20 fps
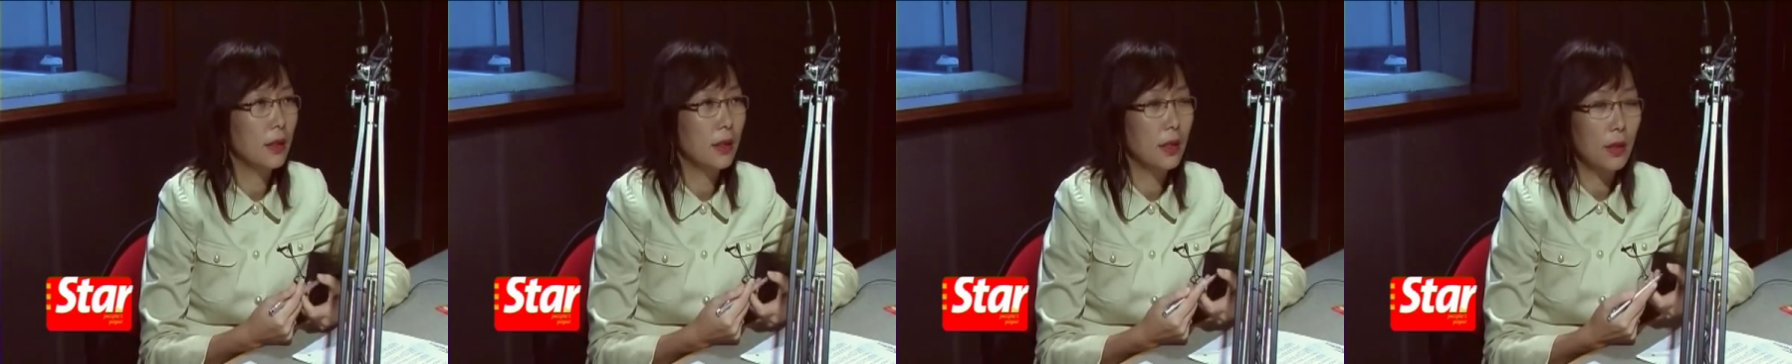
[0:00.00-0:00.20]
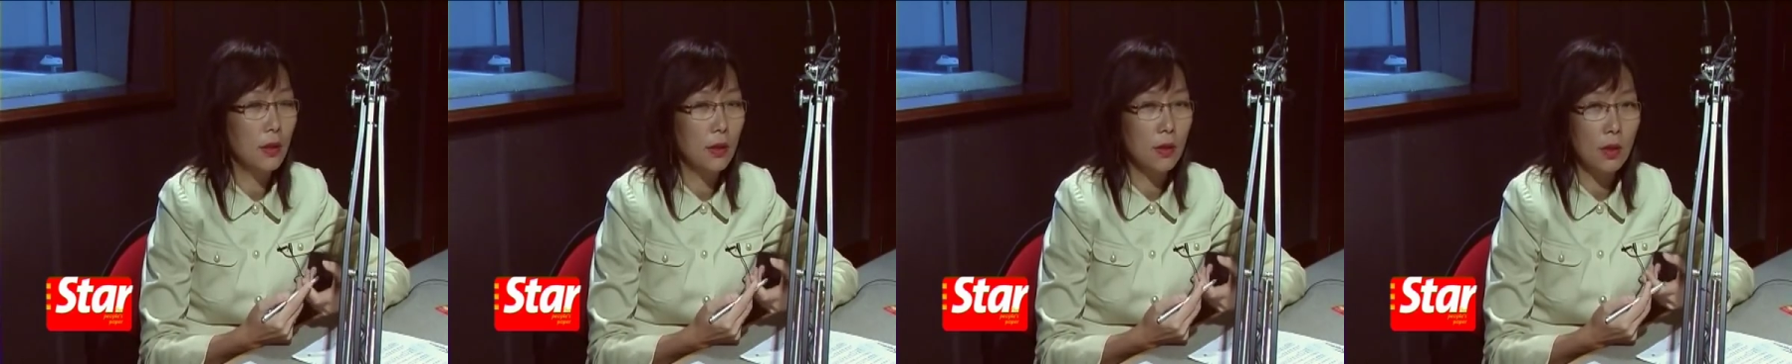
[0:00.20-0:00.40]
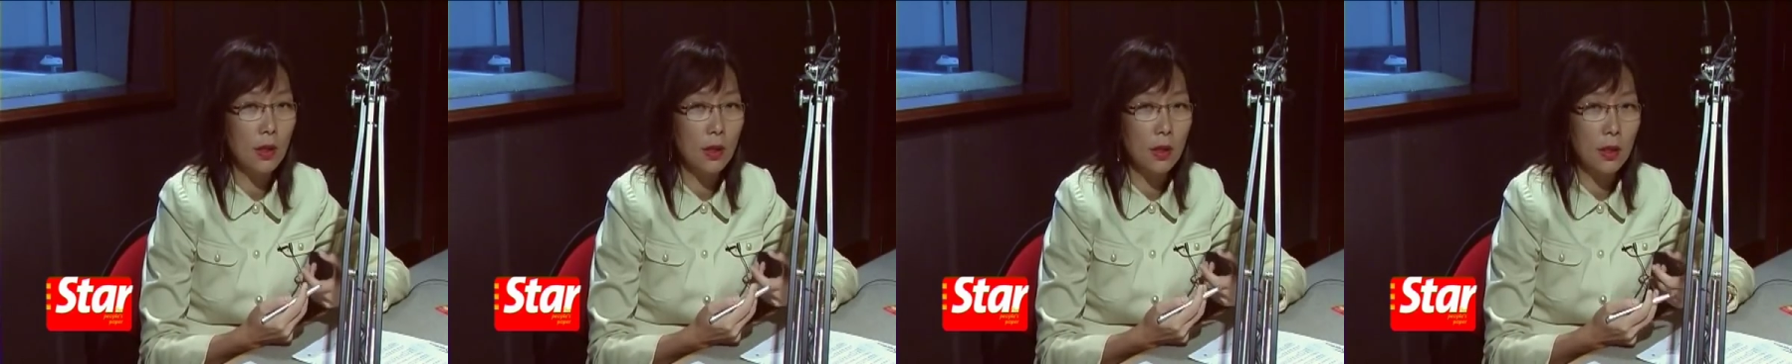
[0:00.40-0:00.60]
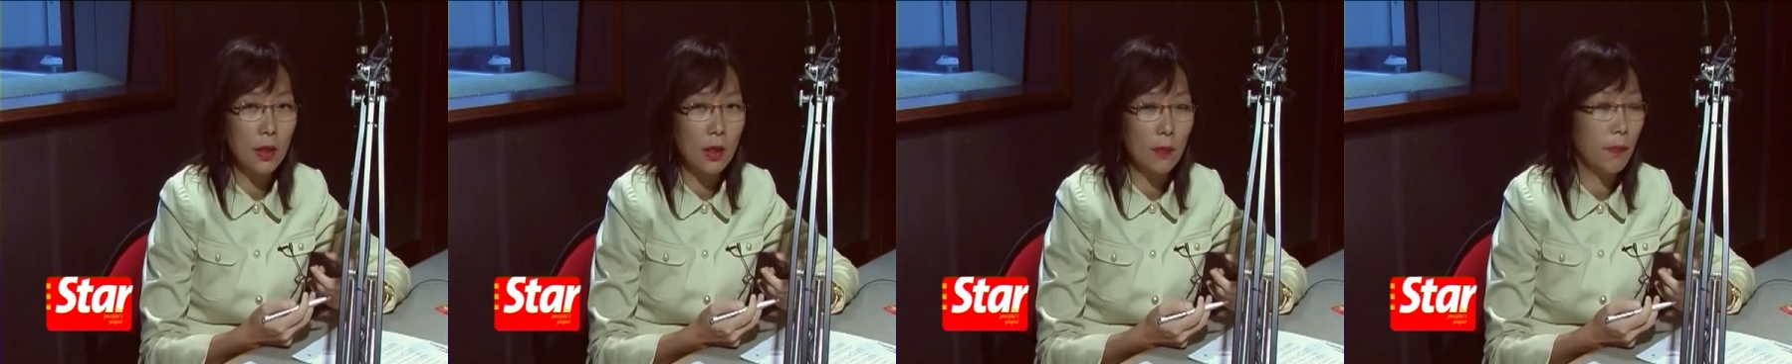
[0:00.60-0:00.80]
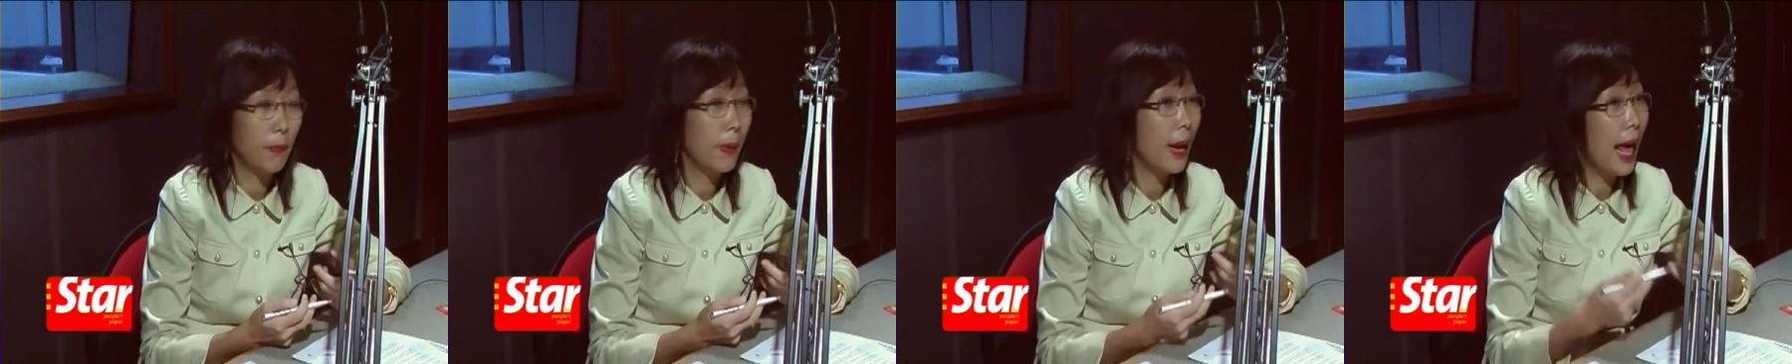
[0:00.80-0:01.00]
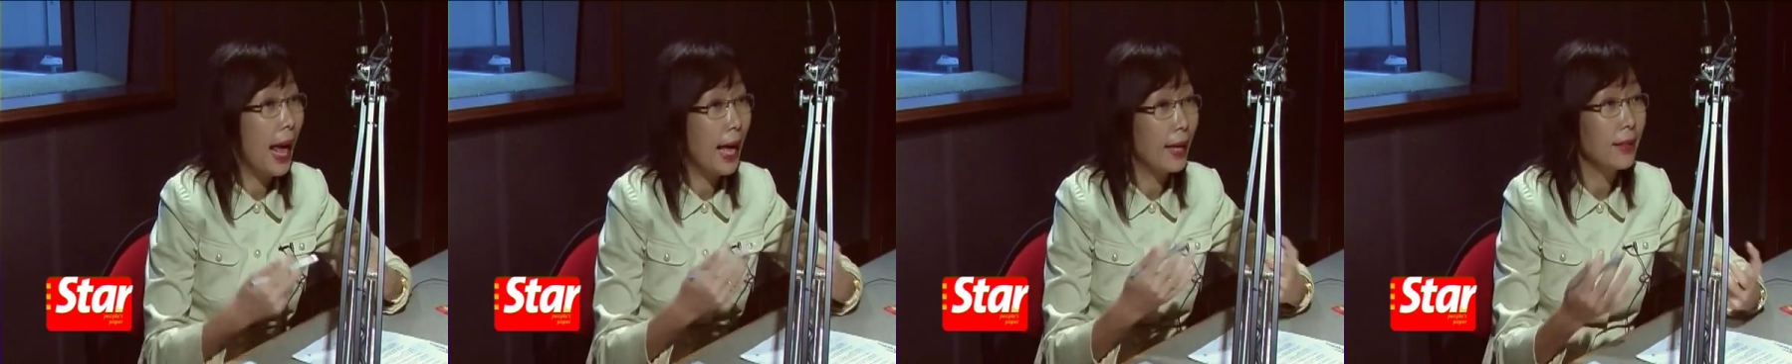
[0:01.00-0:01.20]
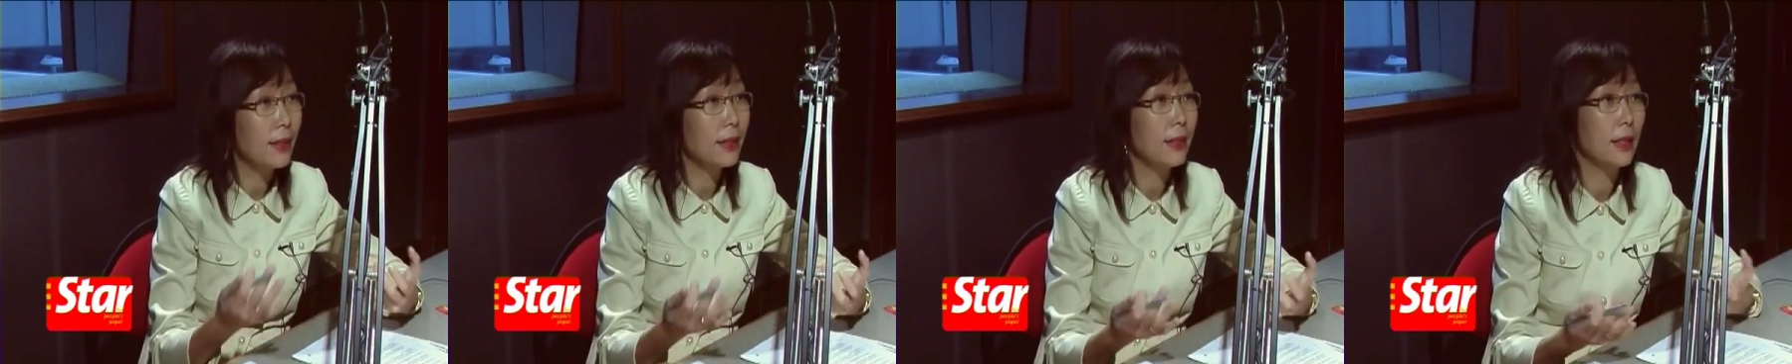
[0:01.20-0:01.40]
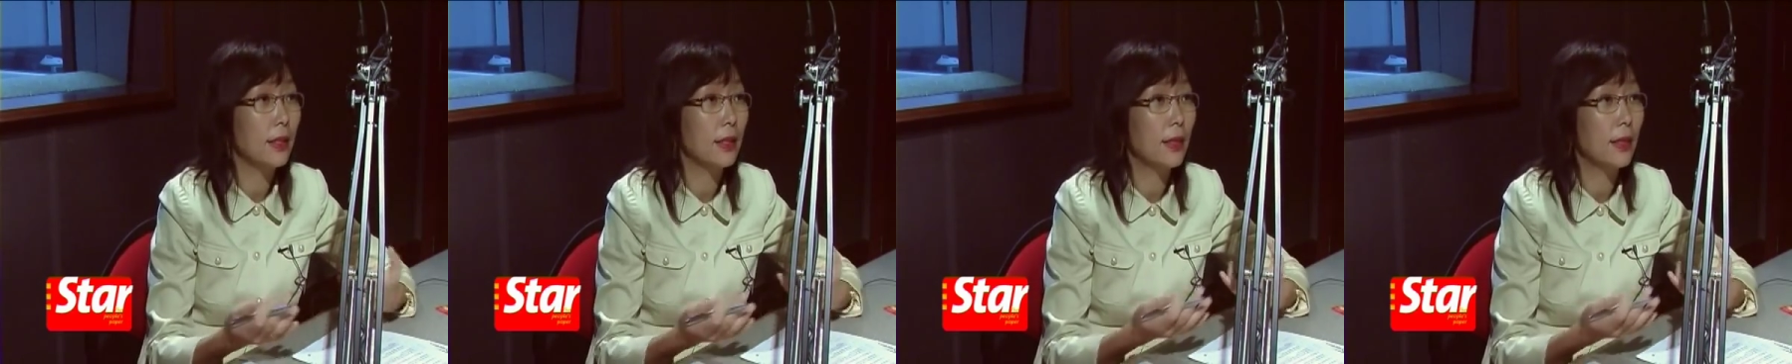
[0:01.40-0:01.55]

the uh, the plans, the uh,